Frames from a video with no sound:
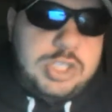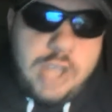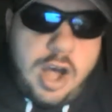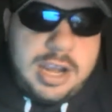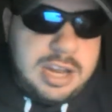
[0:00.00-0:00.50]
was
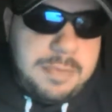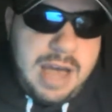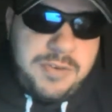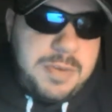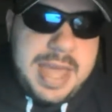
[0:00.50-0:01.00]
talking
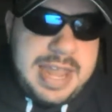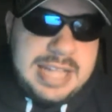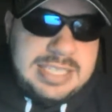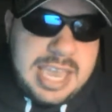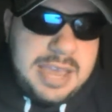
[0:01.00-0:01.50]
about from that
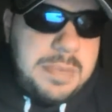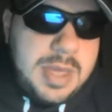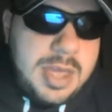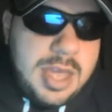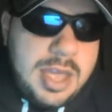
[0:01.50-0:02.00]
Nets game?
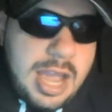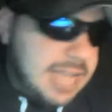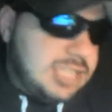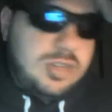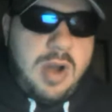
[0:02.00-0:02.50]

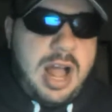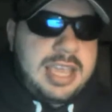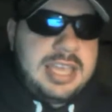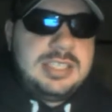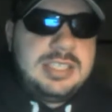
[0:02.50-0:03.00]
against the
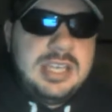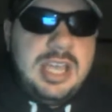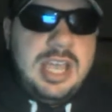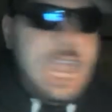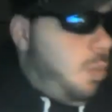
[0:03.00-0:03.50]
Rockets.
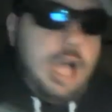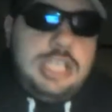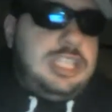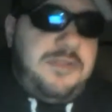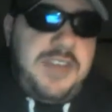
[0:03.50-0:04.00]
It wasn't the